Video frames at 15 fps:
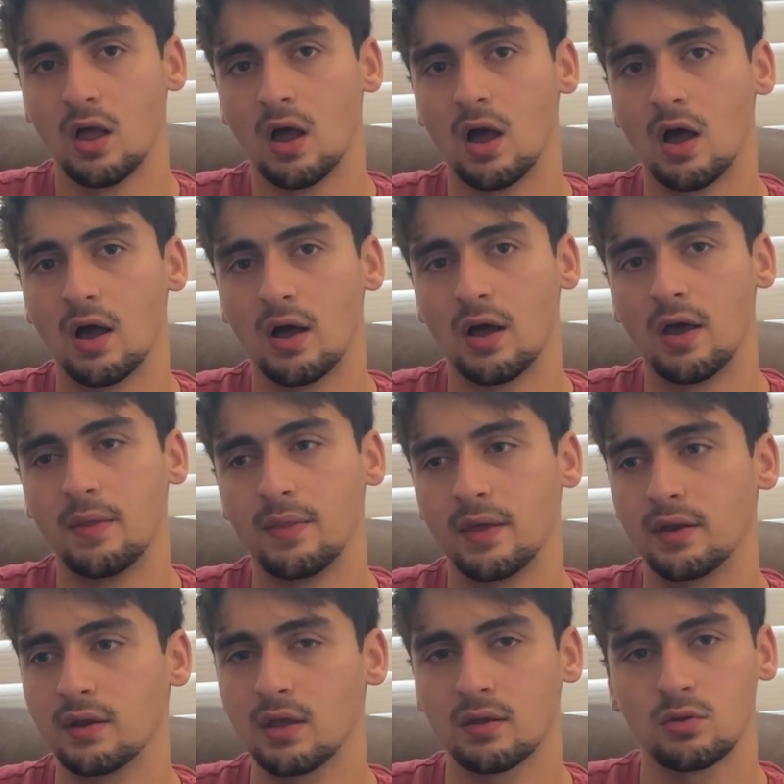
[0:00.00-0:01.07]
and
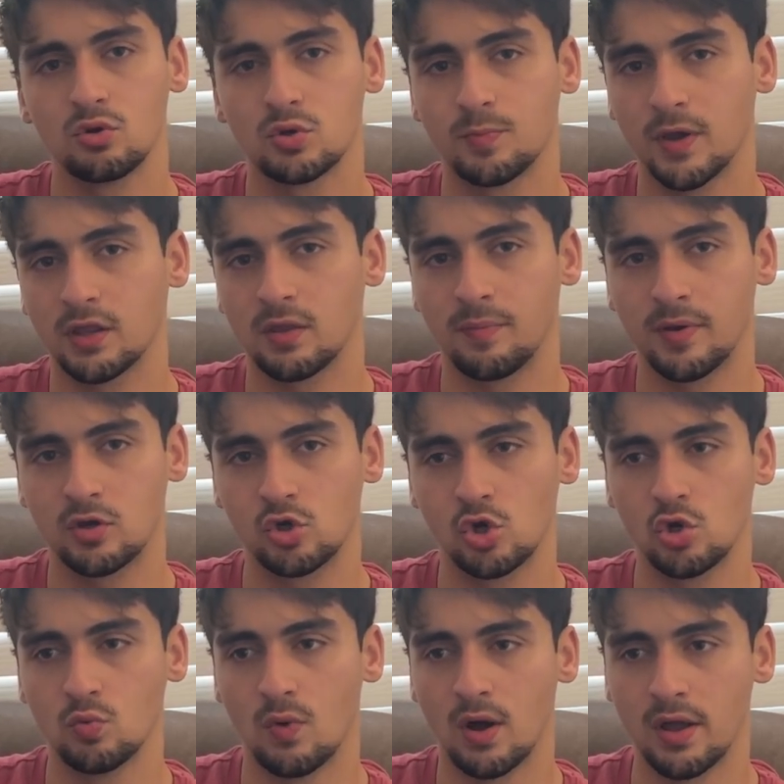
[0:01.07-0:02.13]
then yeah, you just pick the picture
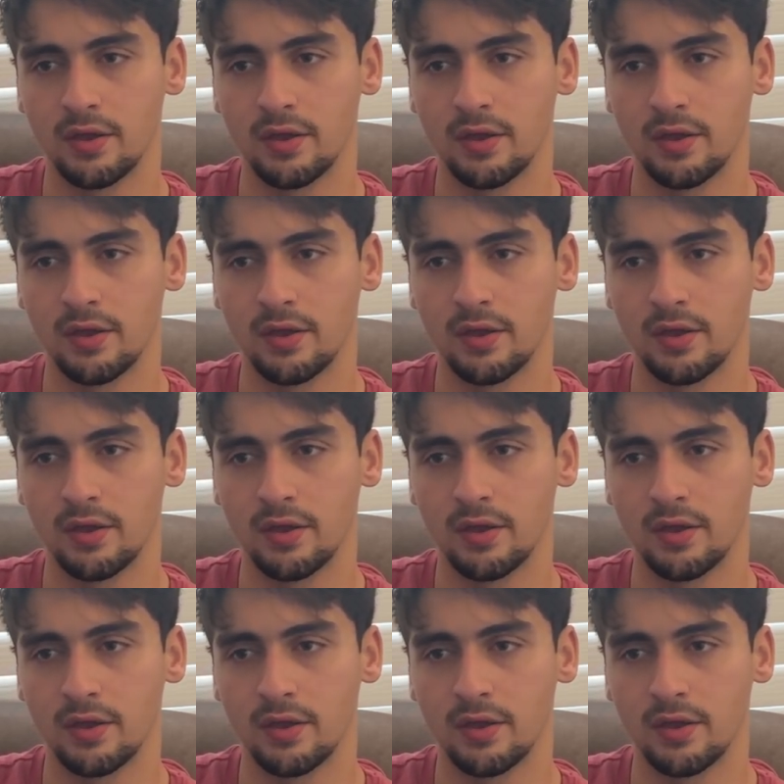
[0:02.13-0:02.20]
you want.